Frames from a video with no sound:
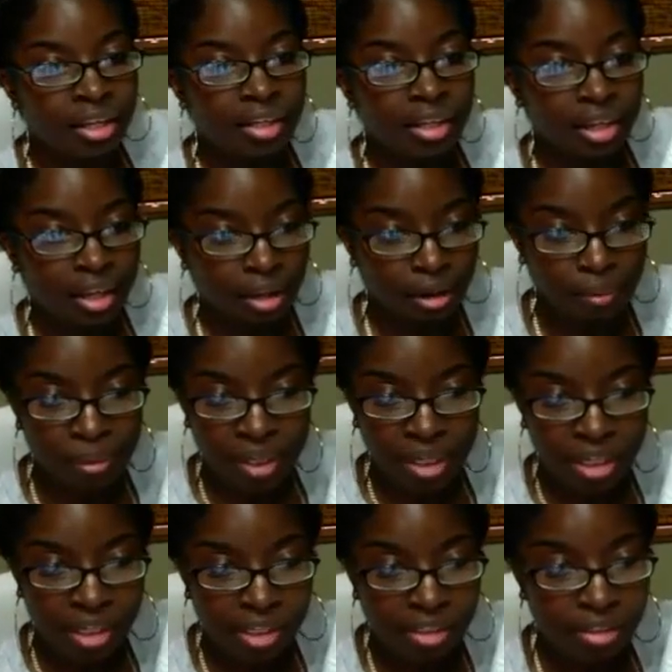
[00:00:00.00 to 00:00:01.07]

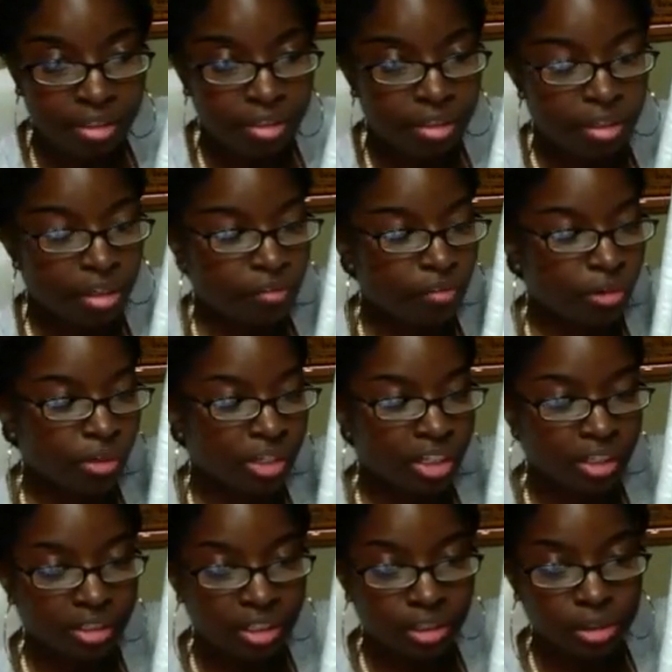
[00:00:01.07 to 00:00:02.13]
LPNs, if you're in
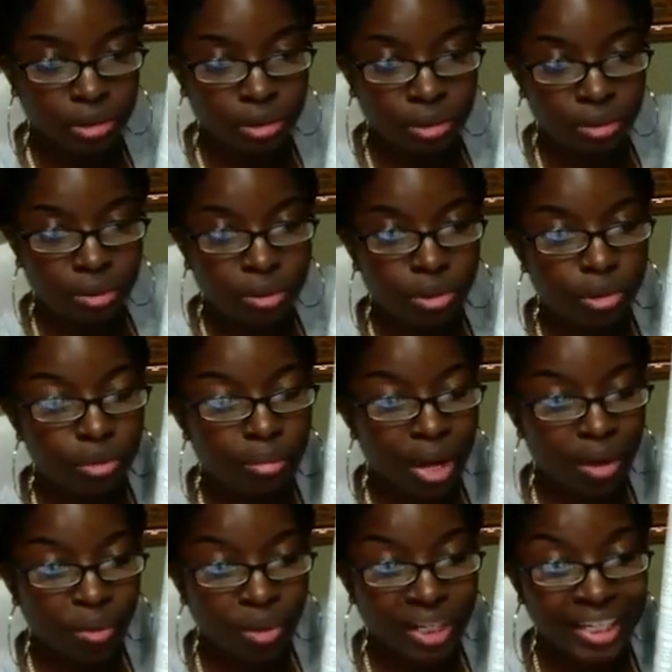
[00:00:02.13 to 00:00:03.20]
nursing school, you might
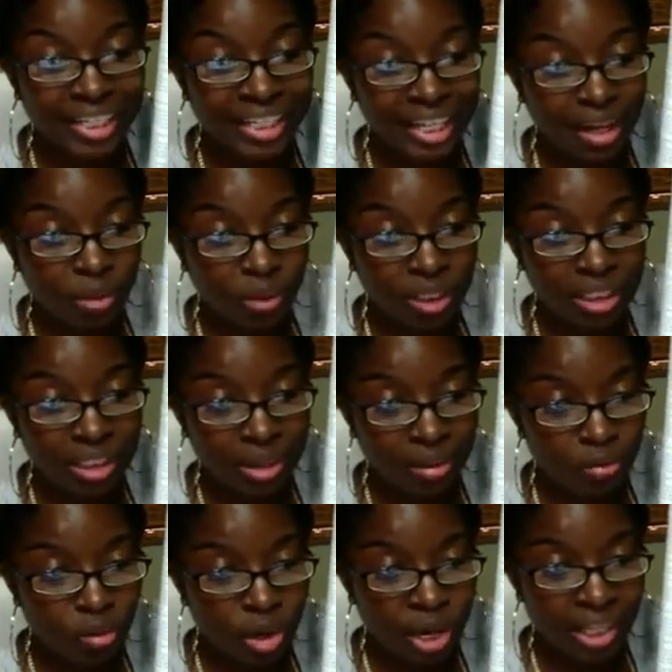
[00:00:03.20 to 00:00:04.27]
want to get with
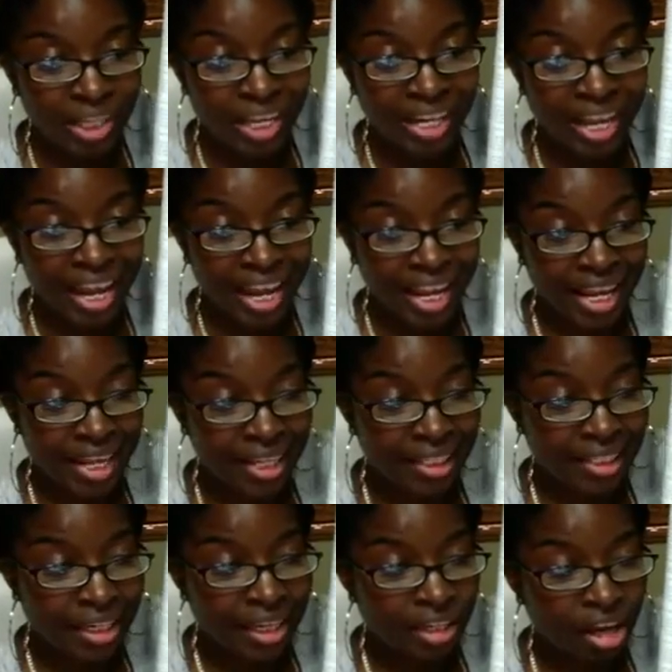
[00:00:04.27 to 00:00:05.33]
someone that has
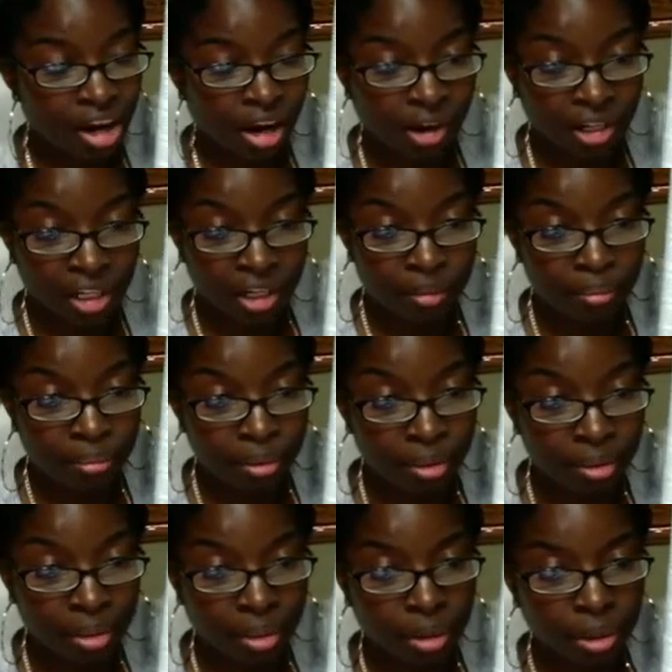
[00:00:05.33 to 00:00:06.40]
an RN book,
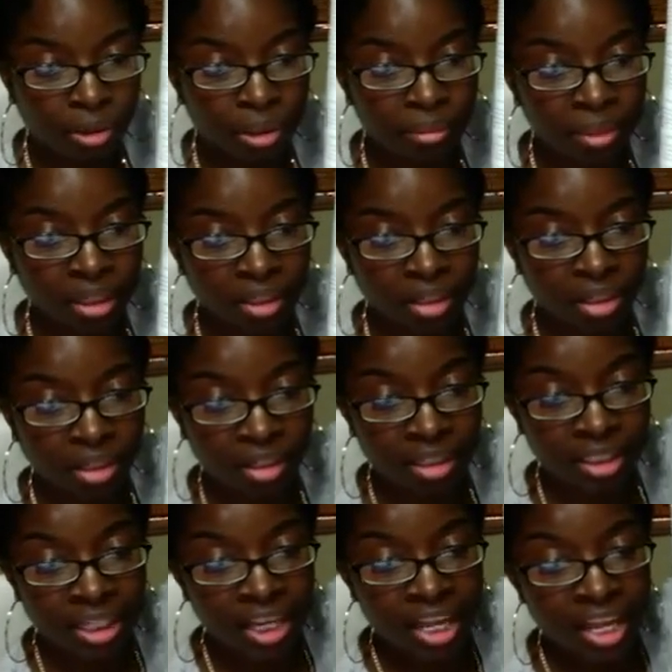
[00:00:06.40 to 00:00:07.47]
only because
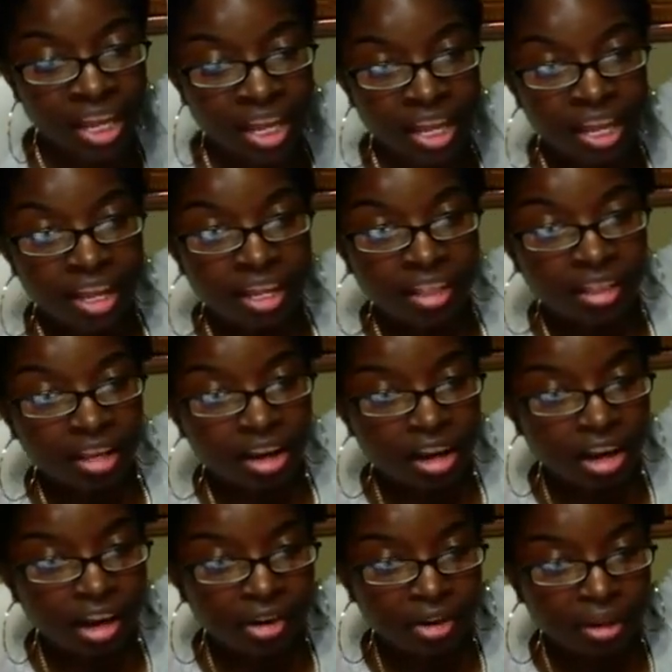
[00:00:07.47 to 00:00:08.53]
the
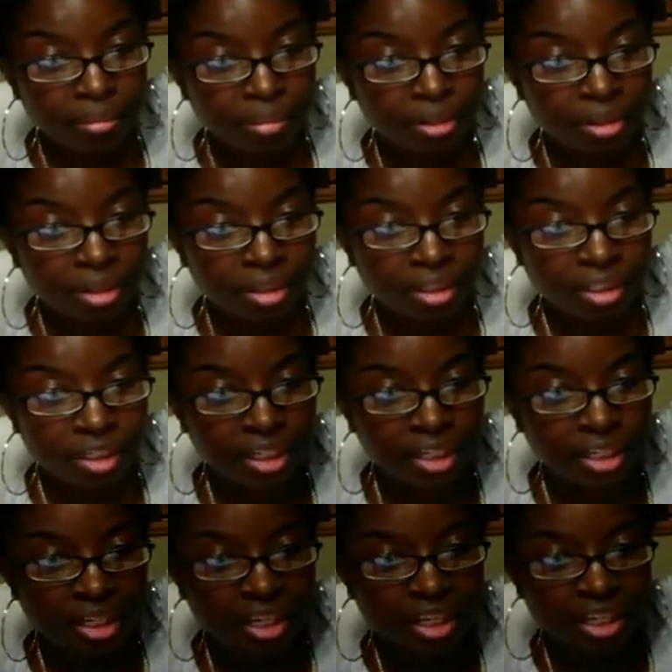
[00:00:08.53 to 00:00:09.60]
RN book
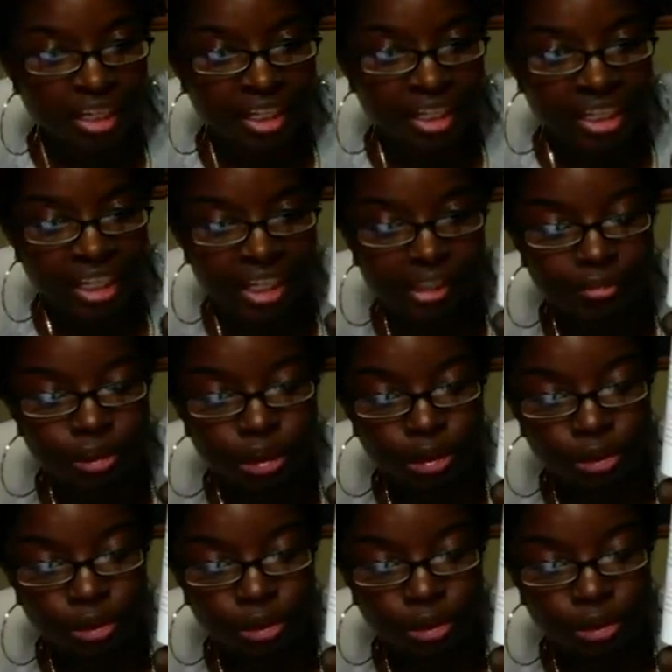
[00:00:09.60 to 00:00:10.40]
gives you